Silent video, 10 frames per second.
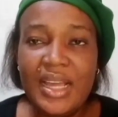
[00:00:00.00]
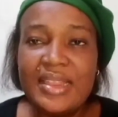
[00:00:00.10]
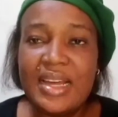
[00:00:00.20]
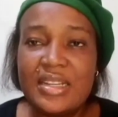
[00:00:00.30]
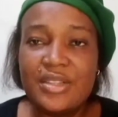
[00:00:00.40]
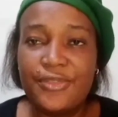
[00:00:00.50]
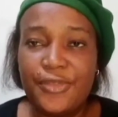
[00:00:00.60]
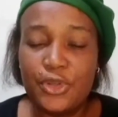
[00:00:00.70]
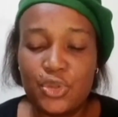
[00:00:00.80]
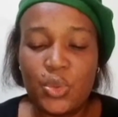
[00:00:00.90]
That is the
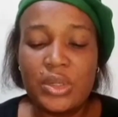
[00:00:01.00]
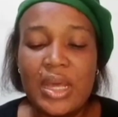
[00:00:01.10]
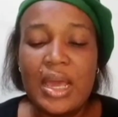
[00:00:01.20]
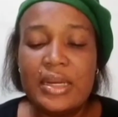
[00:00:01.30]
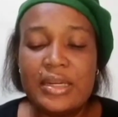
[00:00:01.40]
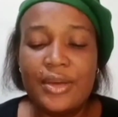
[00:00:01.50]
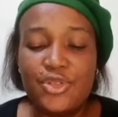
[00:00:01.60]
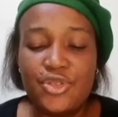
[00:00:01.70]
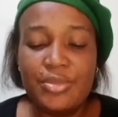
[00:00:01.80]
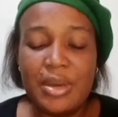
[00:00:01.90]
first one. Now
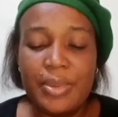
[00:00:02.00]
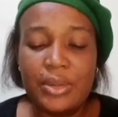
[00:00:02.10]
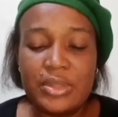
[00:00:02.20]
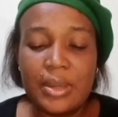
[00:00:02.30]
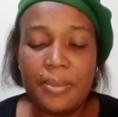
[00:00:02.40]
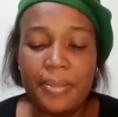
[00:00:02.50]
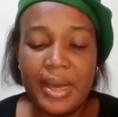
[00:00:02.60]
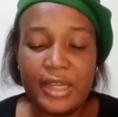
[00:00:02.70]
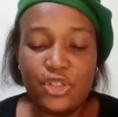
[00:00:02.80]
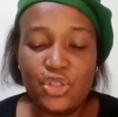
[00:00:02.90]
dream about
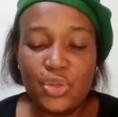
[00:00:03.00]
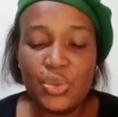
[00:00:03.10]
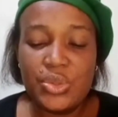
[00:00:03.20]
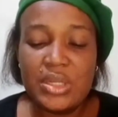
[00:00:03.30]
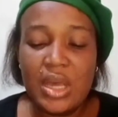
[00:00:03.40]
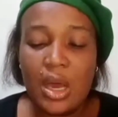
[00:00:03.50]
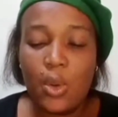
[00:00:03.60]
buying shoes.